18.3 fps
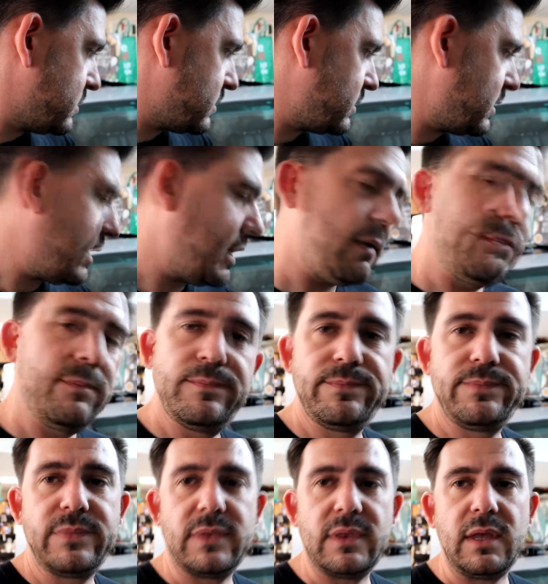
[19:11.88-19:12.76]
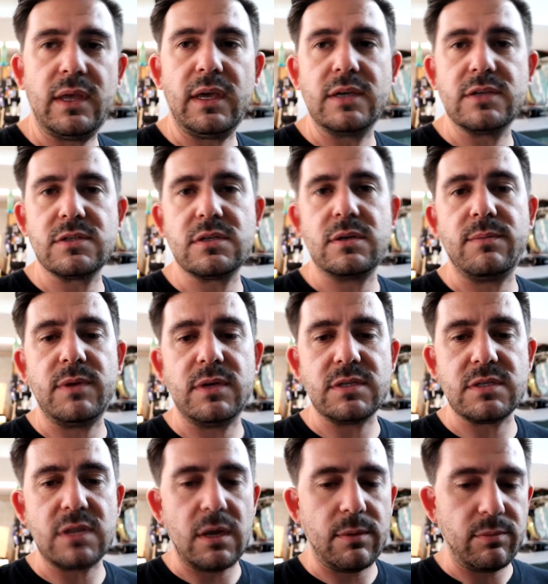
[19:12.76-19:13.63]
yeah, I guess I'm going to
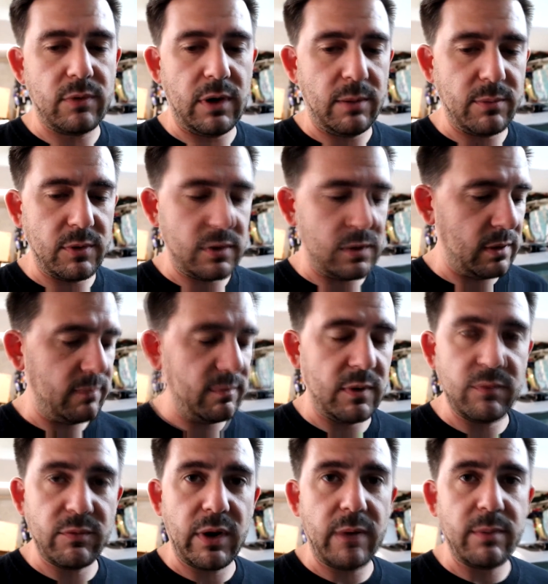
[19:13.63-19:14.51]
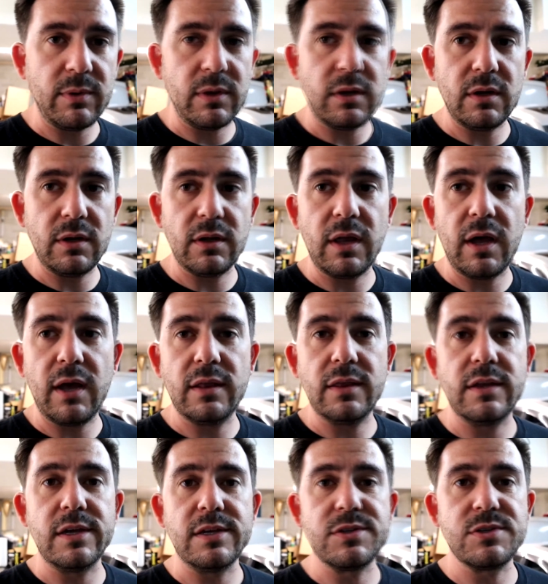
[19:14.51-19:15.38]
stop rambling. I've been rambling a lot
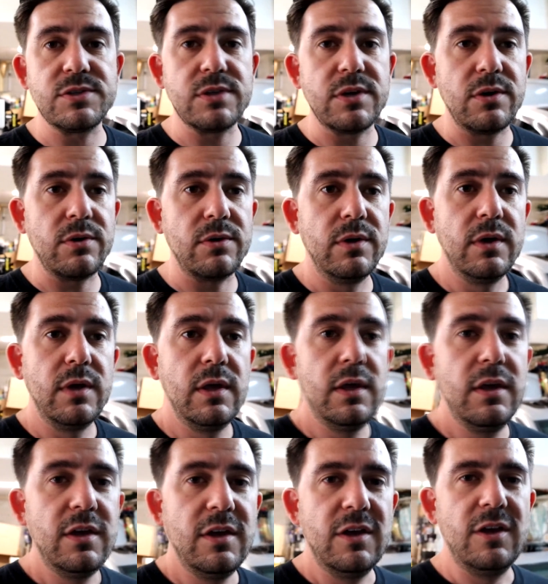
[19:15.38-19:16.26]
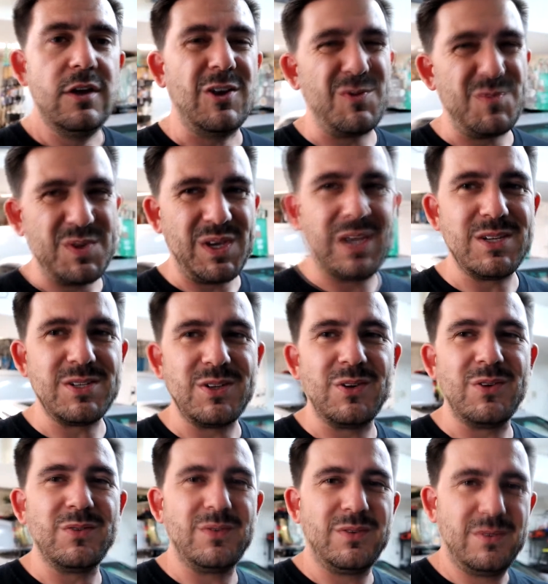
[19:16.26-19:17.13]
in this, so hope you guys
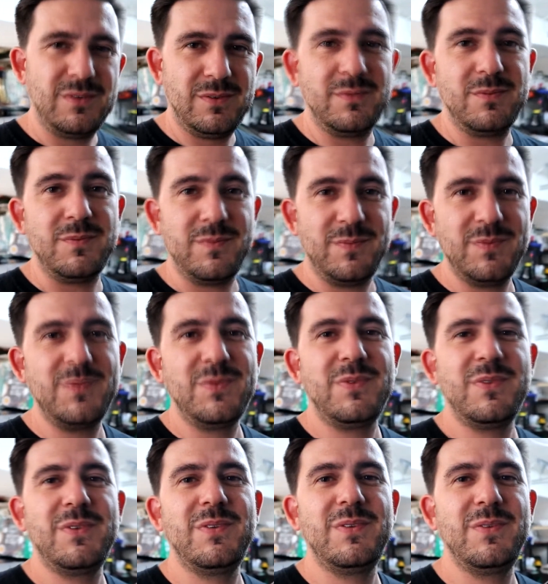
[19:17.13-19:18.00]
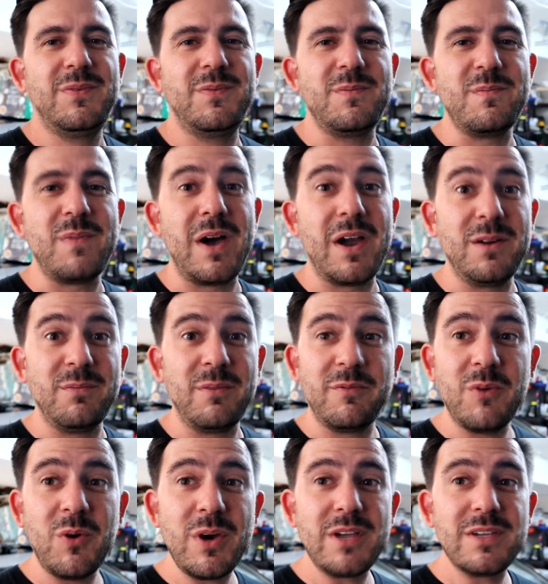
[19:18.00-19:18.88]
don't mind my
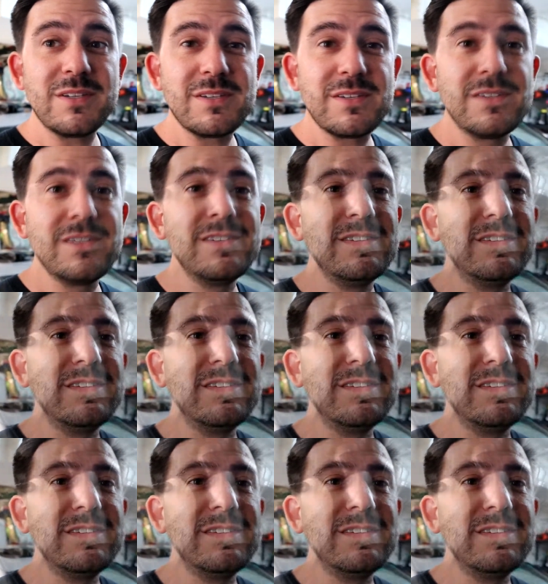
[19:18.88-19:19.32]
voice.